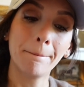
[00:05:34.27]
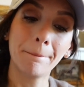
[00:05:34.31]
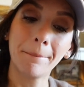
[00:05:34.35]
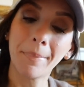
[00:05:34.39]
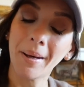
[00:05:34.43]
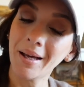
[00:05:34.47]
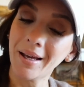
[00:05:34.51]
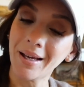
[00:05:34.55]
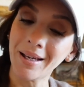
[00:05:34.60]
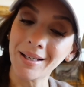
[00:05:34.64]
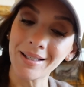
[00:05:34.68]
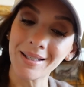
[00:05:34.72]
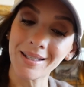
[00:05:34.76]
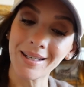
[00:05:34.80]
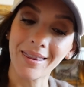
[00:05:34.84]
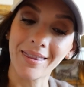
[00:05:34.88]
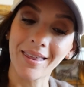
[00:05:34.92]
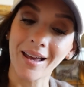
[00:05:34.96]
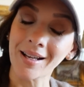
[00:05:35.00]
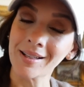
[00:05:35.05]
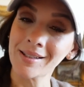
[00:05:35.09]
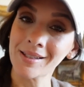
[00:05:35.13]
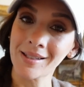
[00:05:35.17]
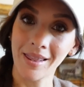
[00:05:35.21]
But
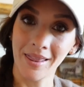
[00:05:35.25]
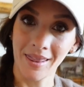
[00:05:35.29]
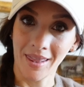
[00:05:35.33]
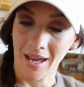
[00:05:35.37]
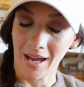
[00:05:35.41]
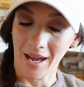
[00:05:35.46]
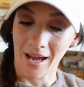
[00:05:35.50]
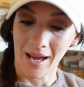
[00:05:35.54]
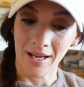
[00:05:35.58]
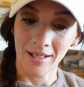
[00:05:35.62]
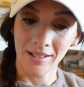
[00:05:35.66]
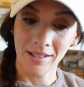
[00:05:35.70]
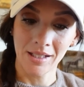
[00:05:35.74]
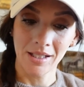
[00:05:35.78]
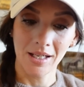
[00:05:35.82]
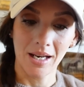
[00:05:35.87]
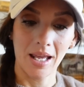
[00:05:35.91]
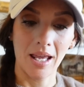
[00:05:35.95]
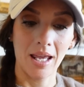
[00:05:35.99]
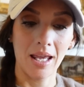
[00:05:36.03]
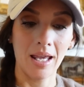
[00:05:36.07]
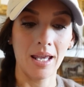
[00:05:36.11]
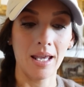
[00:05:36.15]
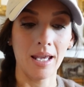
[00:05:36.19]
that's that,
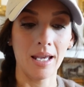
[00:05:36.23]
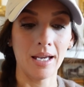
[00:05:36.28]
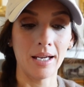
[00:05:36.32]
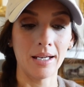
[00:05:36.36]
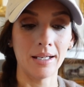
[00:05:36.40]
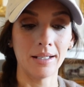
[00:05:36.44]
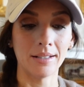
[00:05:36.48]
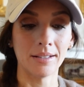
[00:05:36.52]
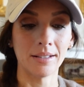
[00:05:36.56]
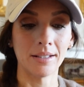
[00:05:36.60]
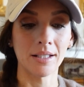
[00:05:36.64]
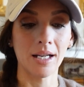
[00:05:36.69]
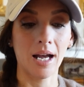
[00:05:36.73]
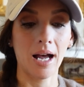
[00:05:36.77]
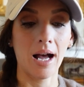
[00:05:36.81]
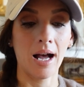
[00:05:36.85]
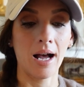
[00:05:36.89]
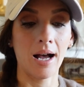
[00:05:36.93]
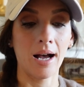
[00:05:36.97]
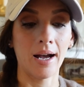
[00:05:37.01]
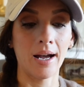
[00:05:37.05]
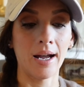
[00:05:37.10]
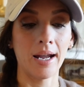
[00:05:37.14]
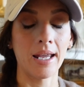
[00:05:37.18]
and
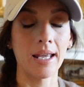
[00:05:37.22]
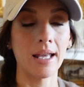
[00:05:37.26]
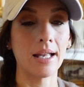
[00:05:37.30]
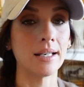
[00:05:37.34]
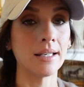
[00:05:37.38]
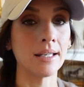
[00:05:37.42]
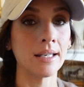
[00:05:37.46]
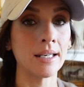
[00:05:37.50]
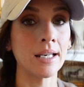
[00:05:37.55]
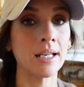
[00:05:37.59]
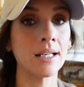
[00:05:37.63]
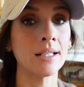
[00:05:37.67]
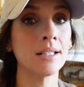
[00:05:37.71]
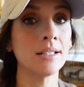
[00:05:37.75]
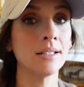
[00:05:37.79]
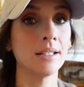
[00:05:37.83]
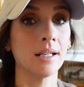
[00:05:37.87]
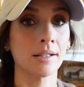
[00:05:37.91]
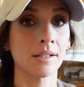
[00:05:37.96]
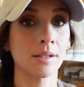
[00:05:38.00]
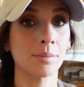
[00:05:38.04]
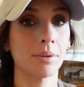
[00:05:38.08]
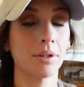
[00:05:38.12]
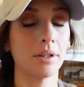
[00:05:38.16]
I need to
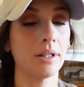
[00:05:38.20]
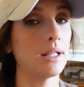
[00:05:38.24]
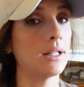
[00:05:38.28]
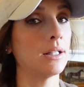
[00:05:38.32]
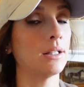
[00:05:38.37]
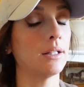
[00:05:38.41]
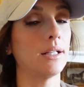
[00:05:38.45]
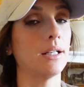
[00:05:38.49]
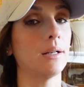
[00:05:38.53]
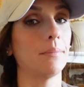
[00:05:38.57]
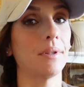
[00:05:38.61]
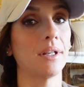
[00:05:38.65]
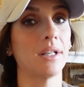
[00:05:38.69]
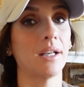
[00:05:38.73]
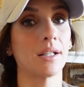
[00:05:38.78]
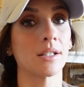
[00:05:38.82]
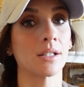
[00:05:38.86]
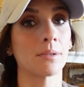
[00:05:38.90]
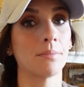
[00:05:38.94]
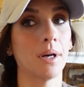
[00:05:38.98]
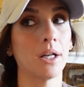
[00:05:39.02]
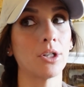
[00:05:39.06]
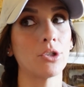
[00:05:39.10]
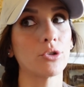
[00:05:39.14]
desperately clean up the
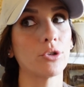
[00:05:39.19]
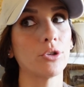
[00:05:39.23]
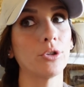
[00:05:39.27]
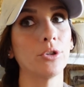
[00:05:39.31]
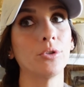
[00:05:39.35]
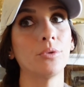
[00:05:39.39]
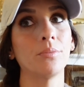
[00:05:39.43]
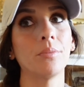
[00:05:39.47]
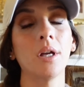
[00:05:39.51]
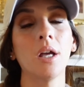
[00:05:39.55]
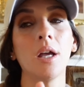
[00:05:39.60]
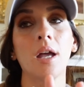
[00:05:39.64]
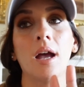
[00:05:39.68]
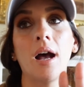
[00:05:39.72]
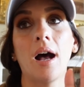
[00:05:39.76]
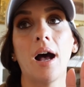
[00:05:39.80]
guest bedroom.